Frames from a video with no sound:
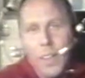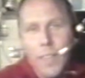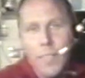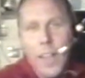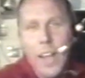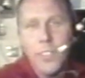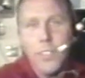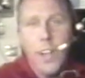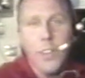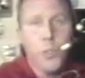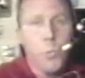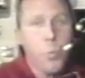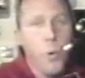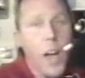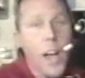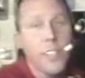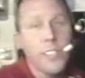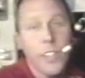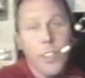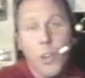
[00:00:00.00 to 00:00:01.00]
That's not
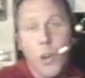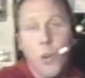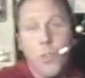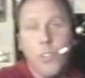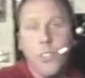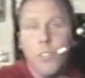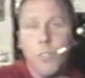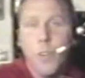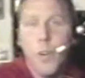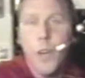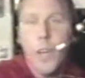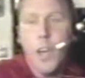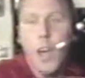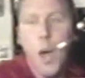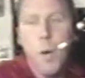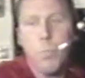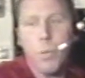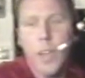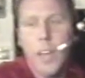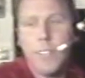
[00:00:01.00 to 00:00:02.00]
surprising. The Earth is a very
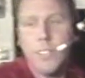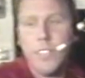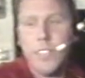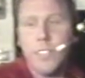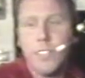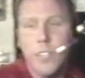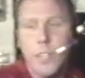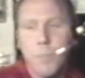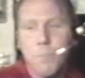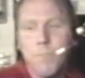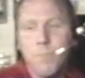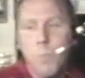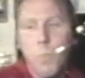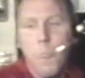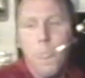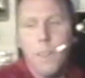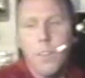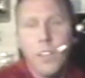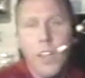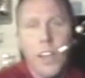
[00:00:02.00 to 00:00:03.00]
complex system.
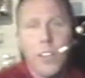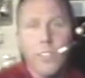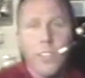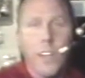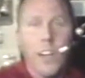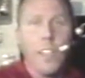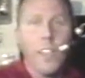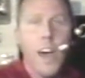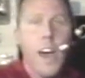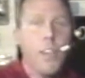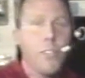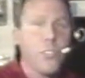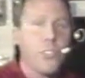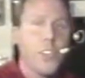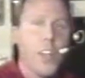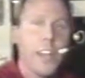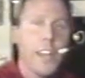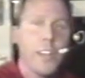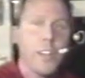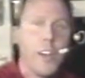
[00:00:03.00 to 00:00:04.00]
It takes a lot of
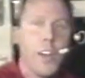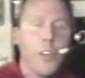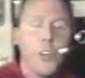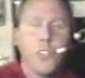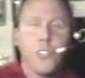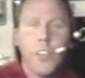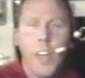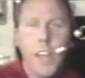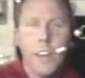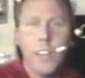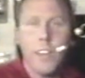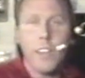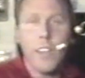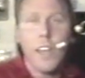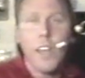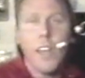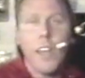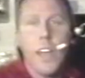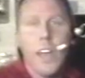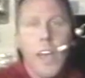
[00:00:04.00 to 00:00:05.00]
study to understand it,
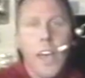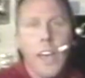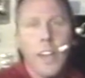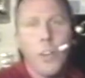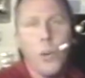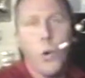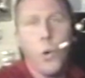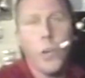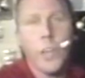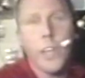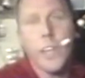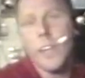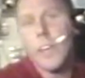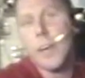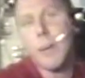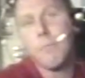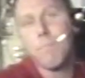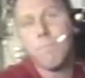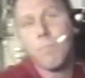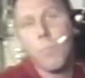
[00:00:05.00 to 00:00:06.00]
and only
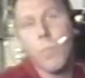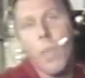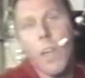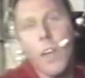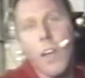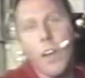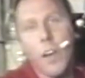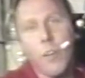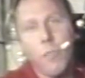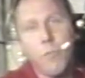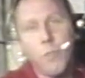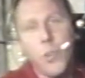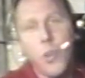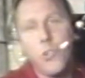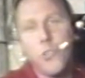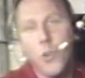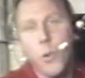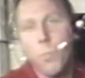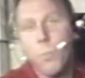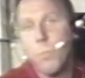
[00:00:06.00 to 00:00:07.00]
a
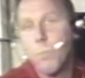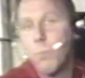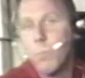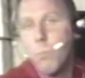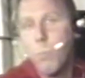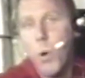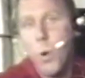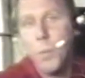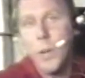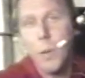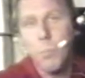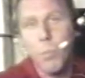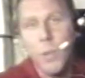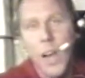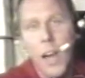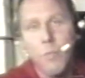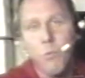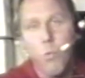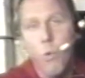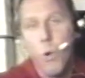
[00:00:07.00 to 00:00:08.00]
future permanent
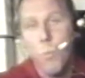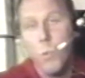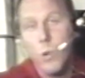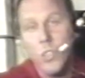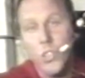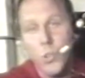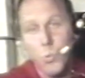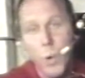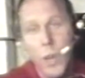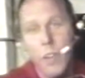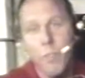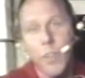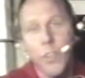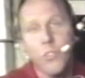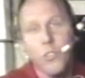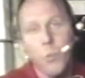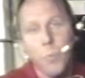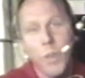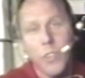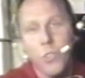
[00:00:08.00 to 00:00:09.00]
platform or a suite of
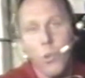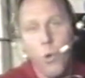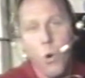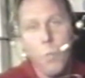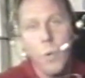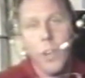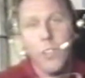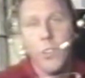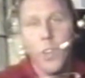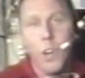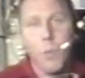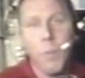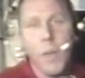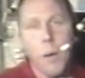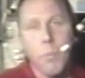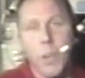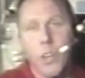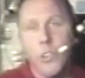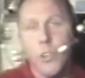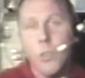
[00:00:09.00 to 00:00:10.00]
instruments in orbit is going to be
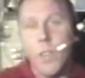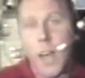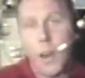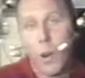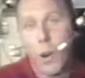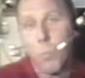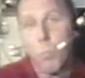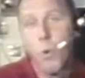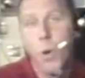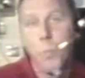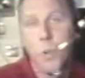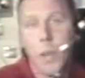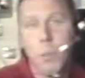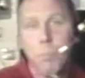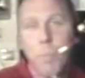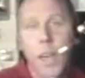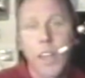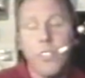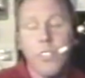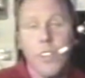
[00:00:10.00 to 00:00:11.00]
able to do that on a permanent
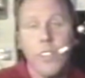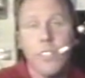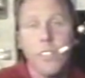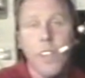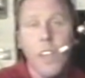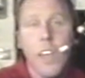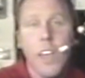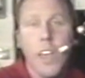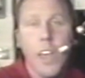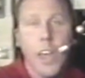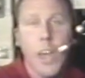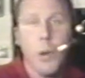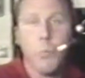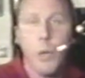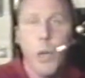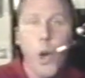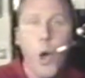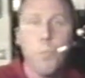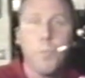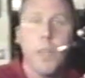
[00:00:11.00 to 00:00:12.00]
basis. And
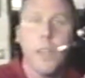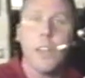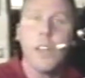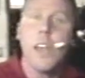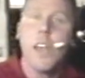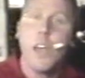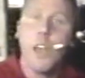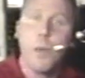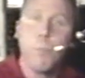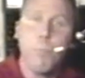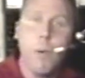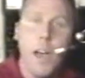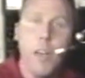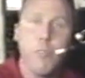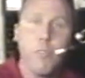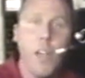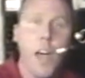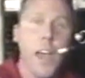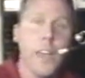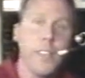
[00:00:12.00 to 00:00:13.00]
we hope that by
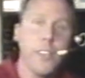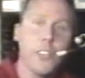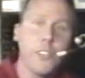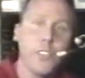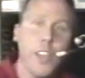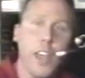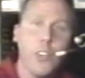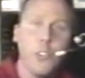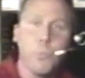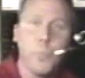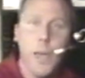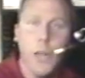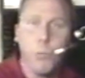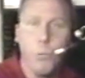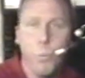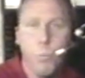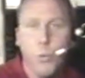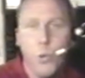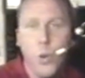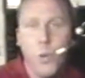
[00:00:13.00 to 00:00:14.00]
flying this test bed,
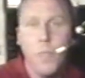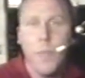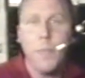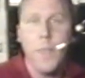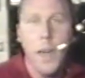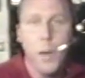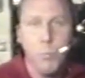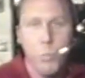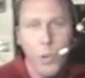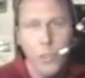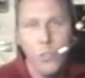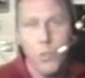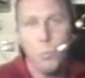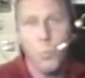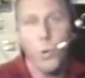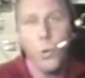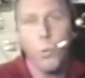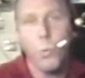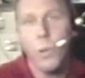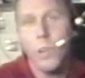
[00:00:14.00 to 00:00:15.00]
we'll prove that that
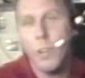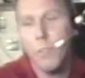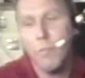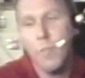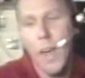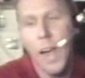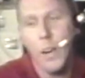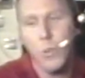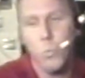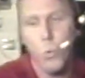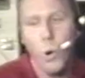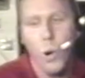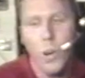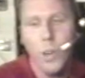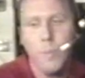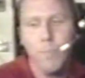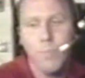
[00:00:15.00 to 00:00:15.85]
principle will in fact work.